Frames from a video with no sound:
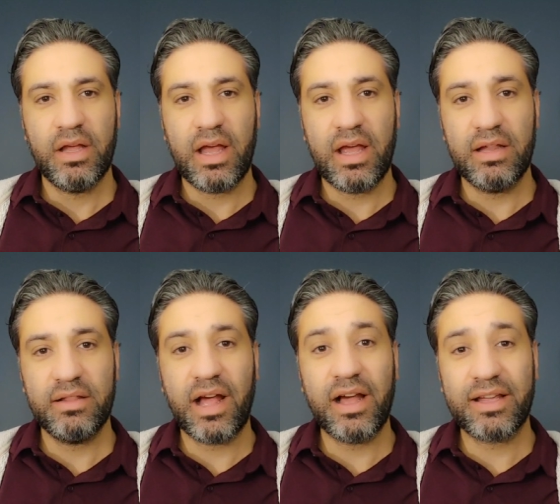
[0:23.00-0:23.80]

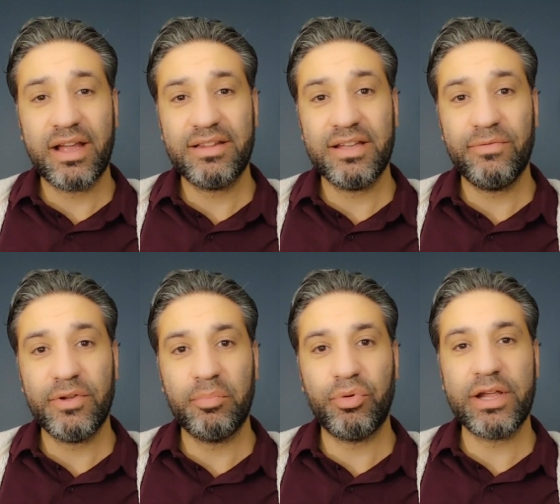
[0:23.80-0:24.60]
And I can't
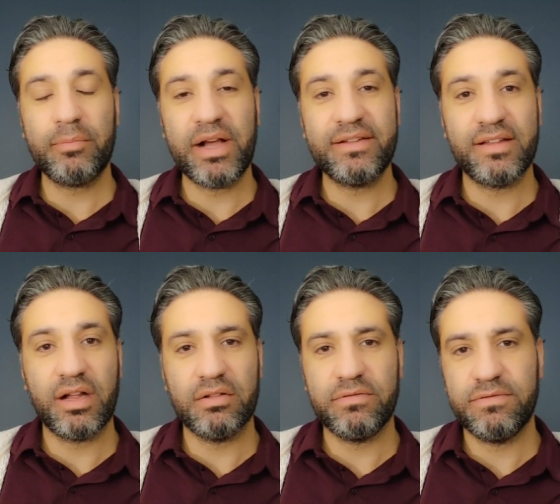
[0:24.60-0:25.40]
even bring
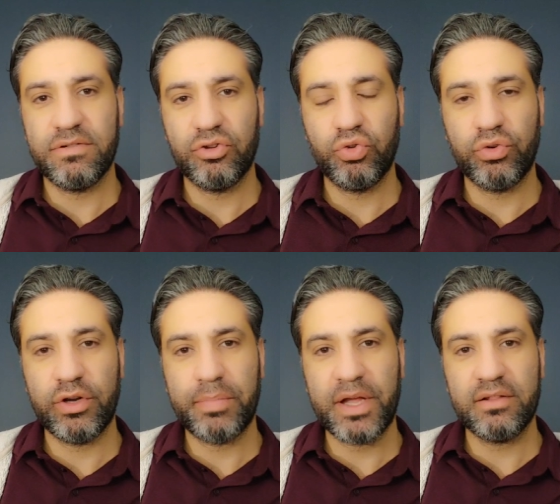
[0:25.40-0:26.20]
myself to
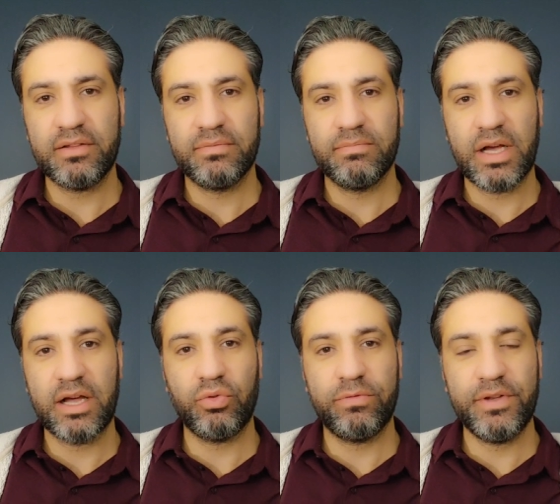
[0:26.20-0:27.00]
repent. I
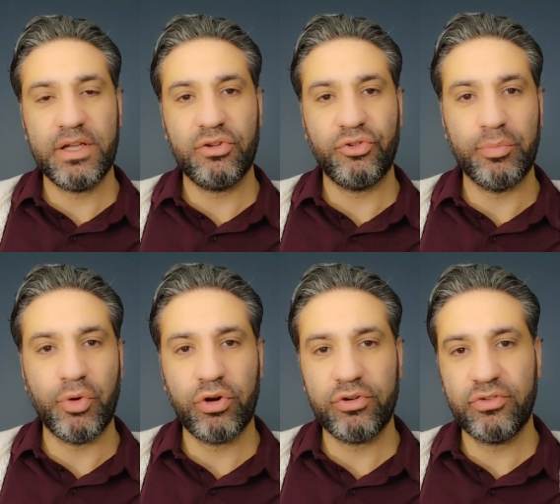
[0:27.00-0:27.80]
don't feel
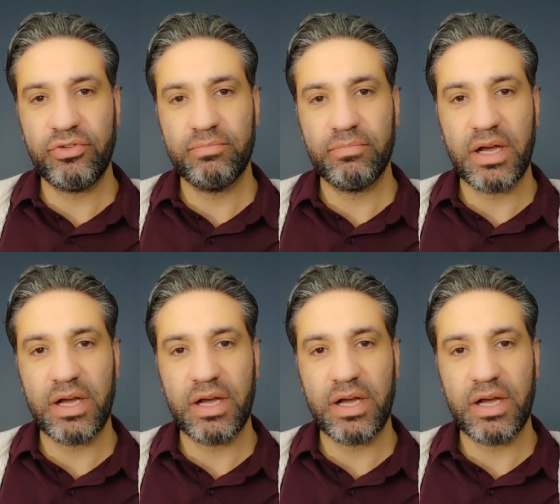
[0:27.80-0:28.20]
remorse.